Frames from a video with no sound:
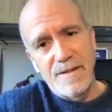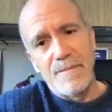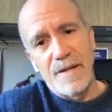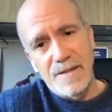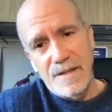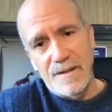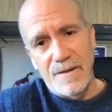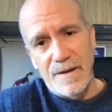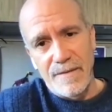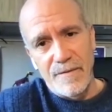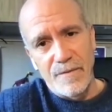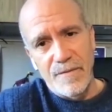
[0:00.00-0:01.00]
Mexican
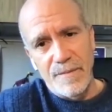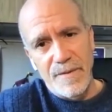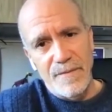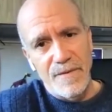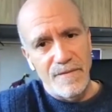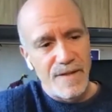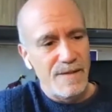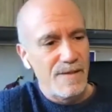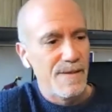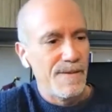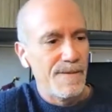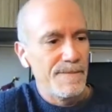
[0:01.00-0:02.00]
novel from the 50s.